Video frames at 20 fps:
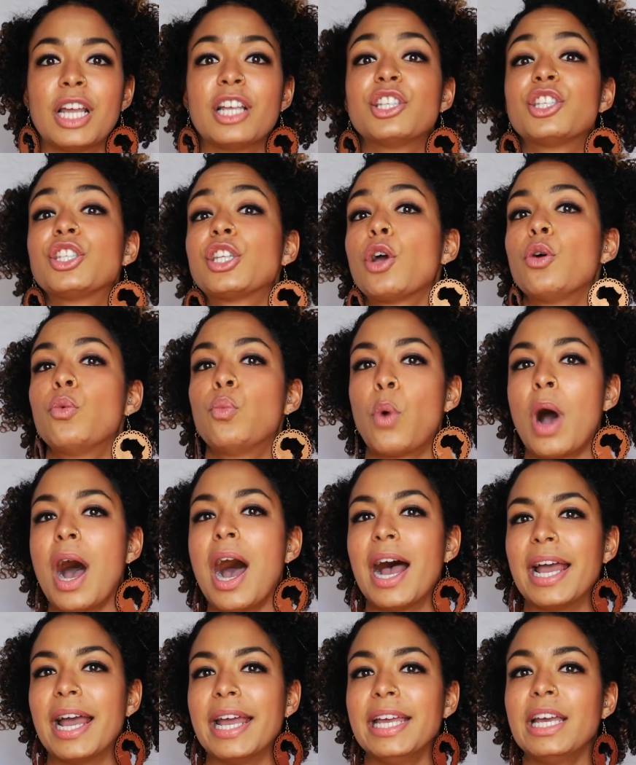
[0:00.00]
So
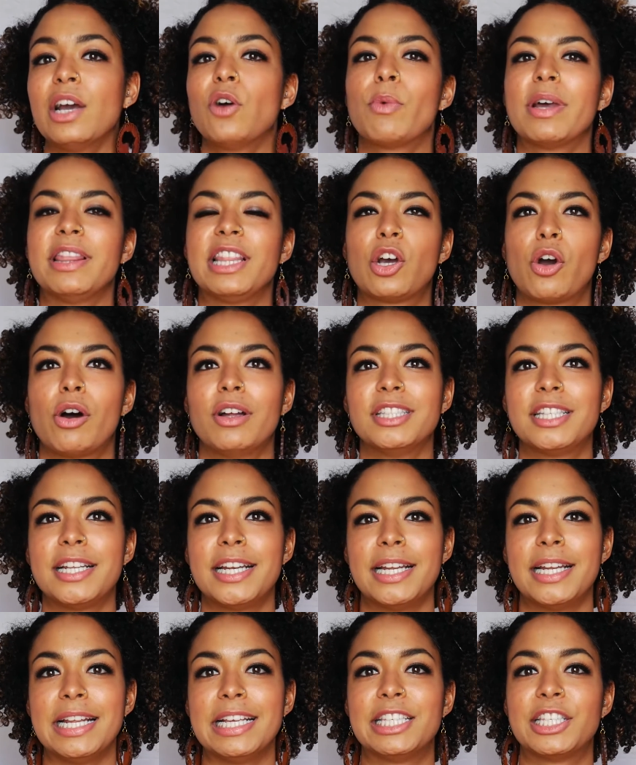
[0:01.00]
why, when the
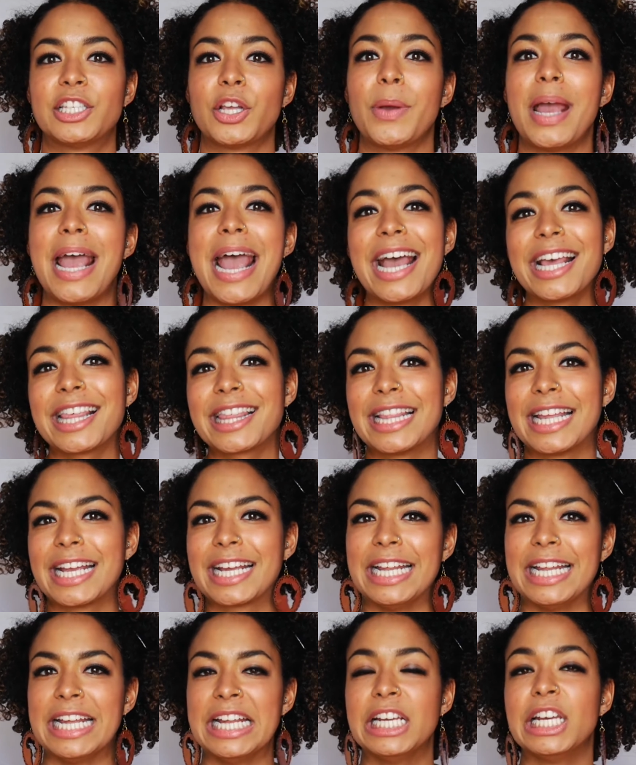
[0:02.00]
continent is so
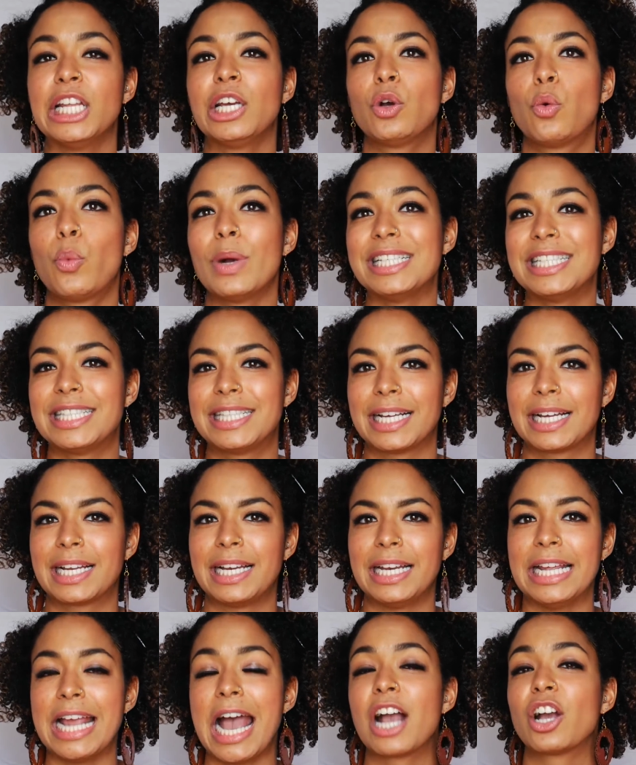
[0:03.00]
ethnically,
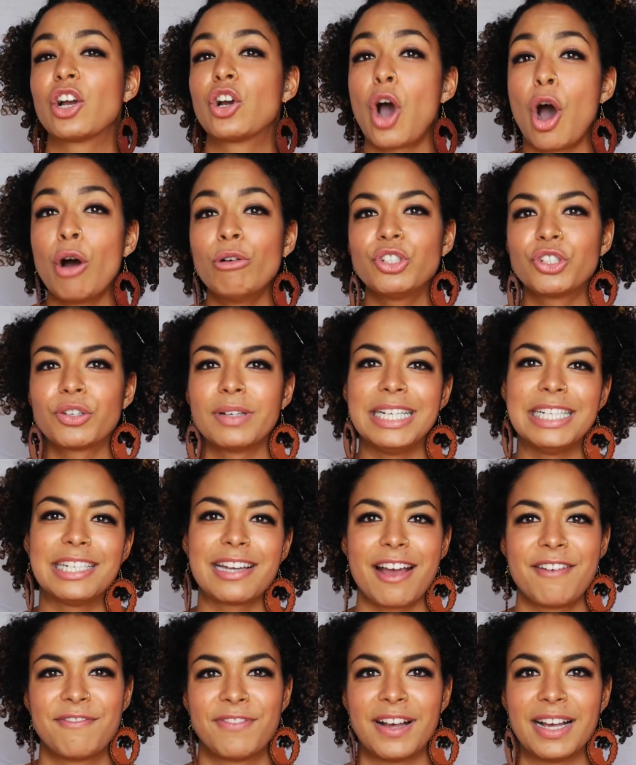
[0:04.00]
linguistically and culturally
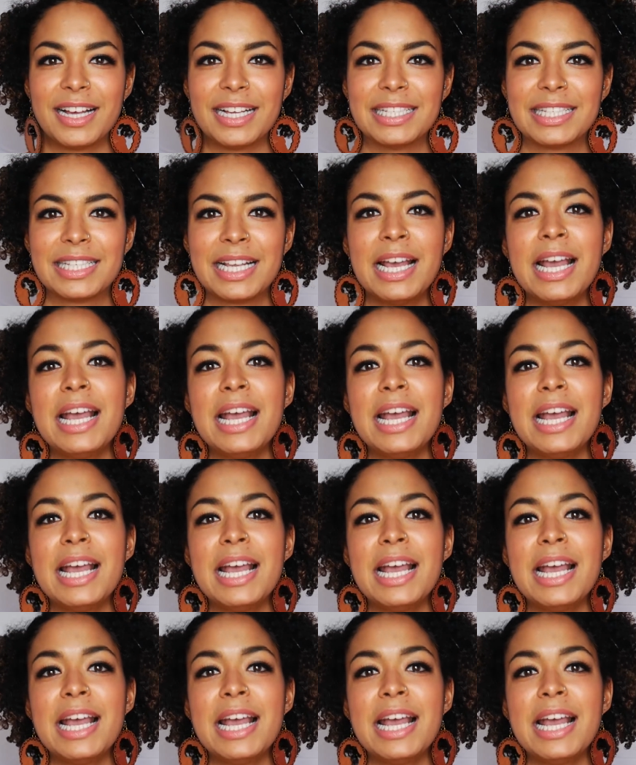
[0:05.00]
diverse,